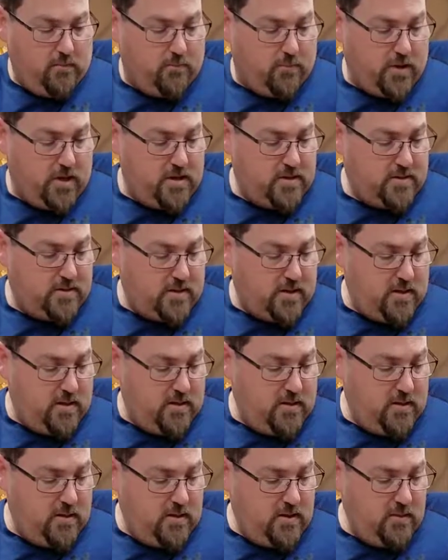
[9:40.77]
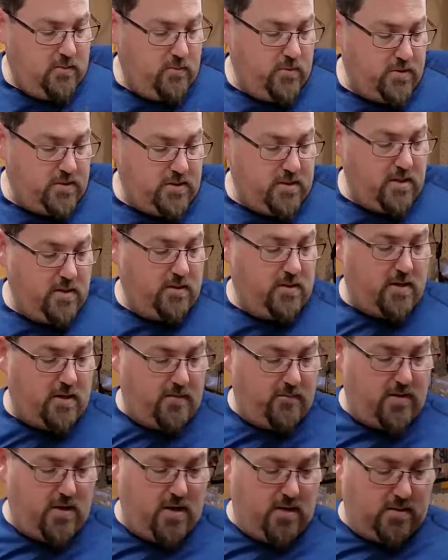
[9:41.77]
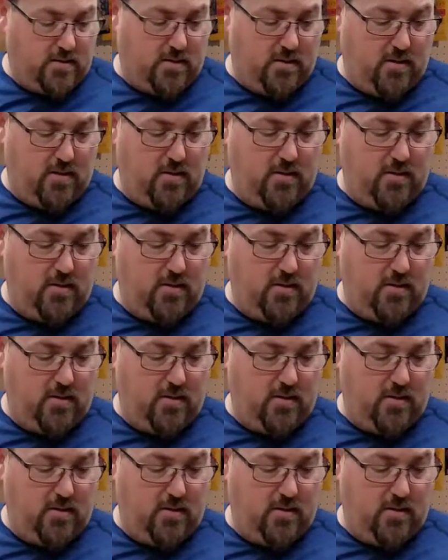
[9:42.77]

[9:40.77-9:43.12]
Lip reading: but we'll see. Then I've got